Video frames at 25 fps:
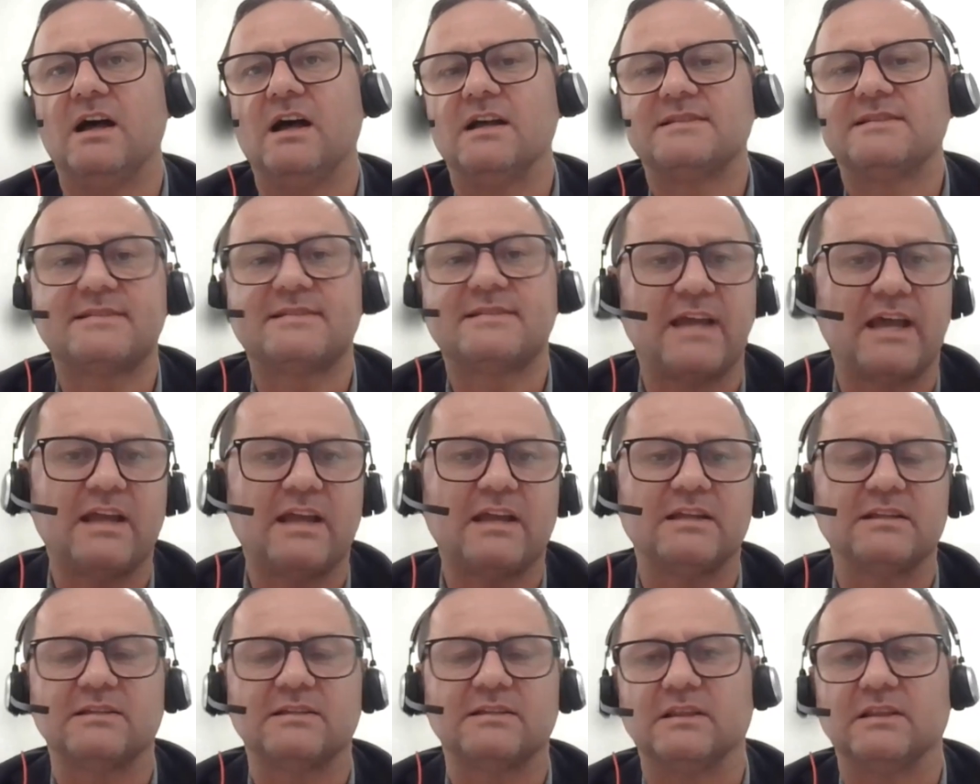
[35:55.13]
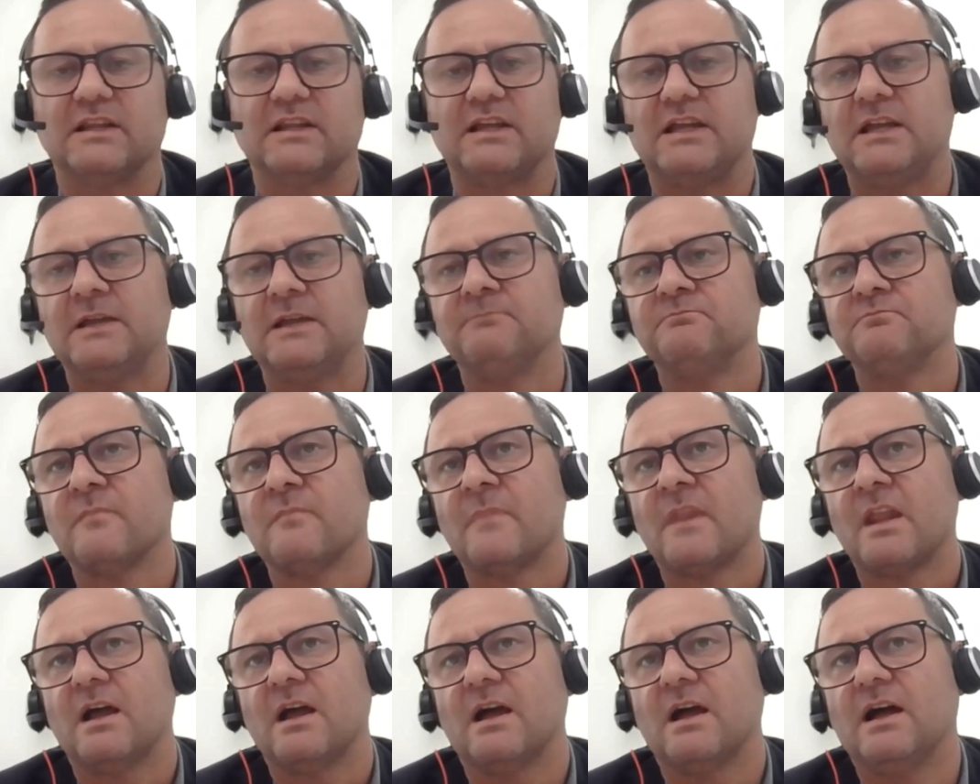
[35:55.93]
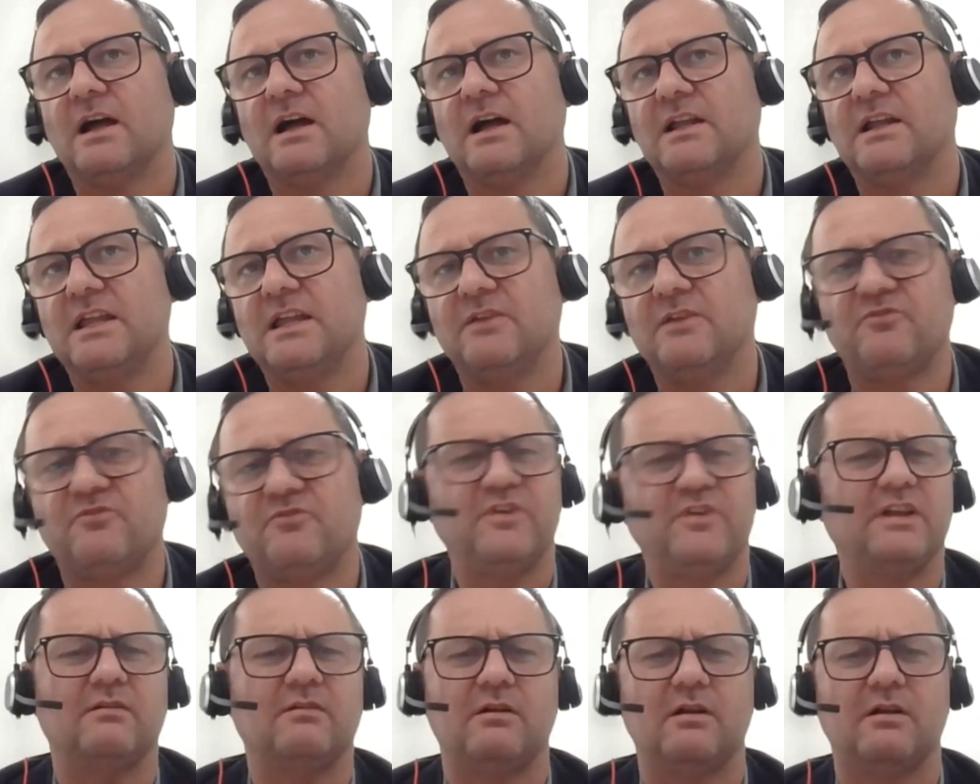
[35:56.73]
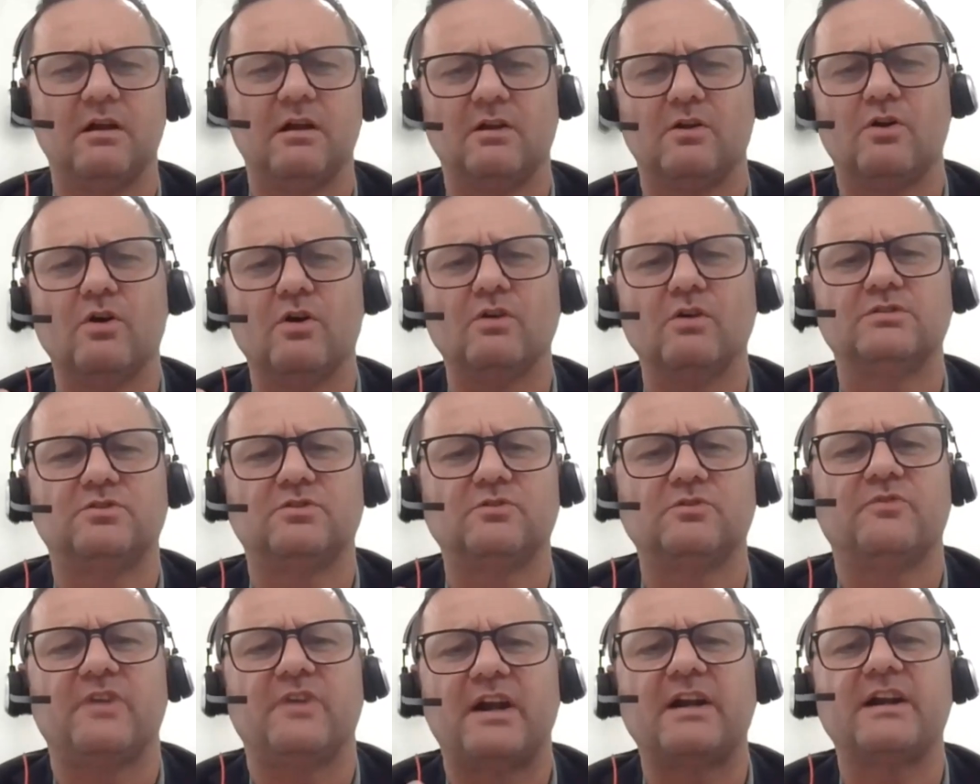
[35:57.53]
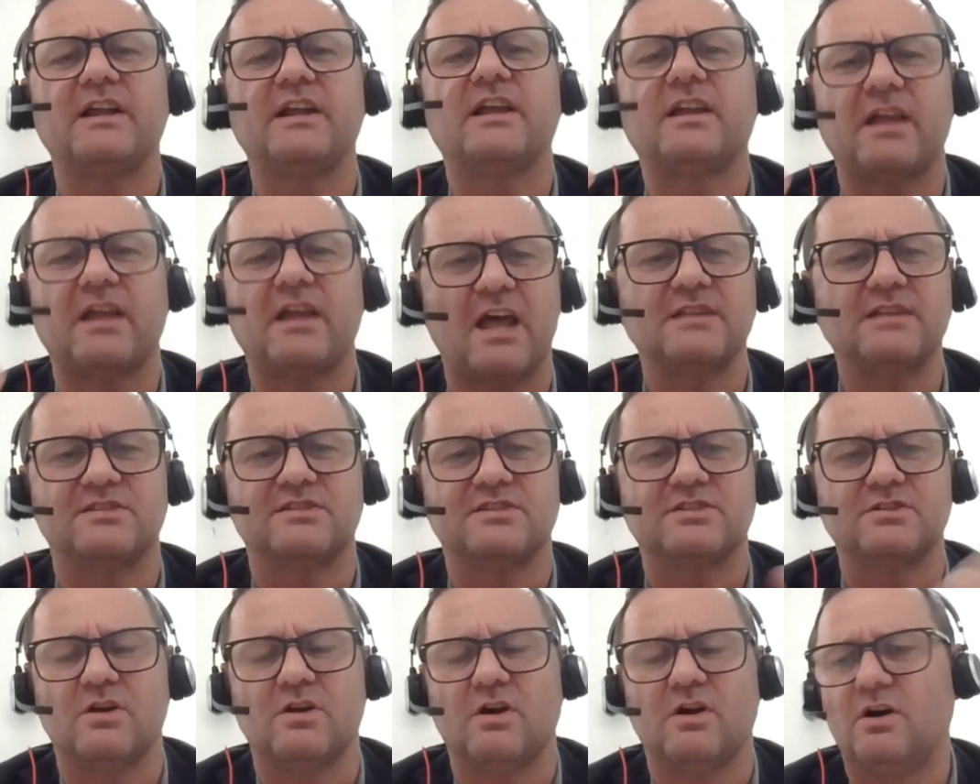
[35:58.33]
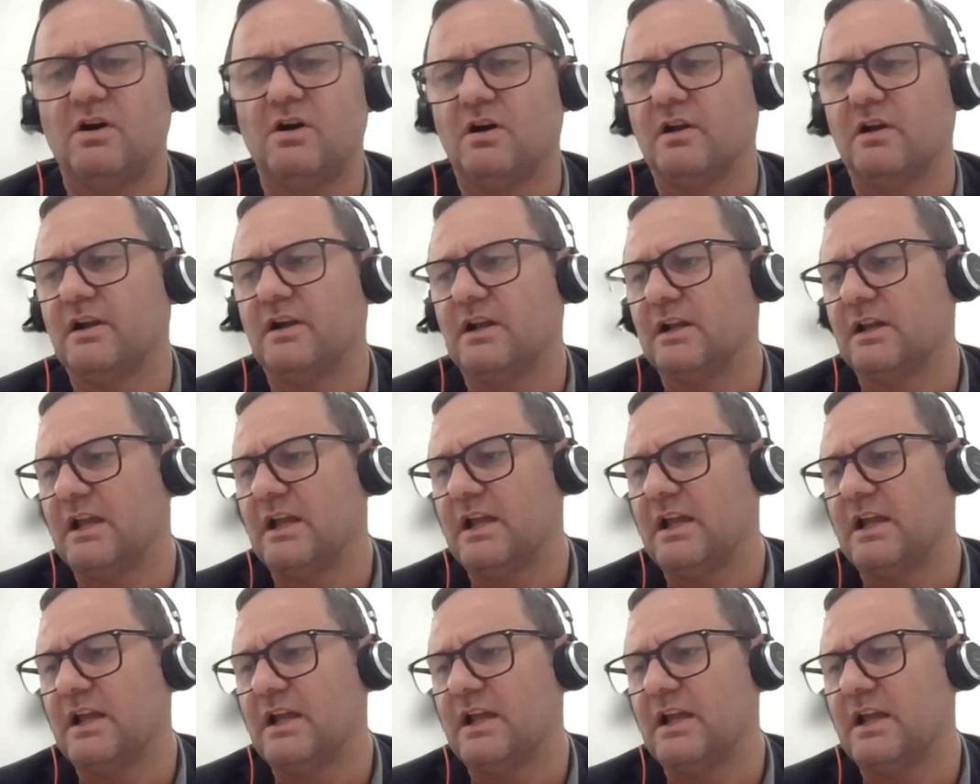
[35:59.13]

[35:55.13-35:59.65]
Secondly, if we go to very hands-on,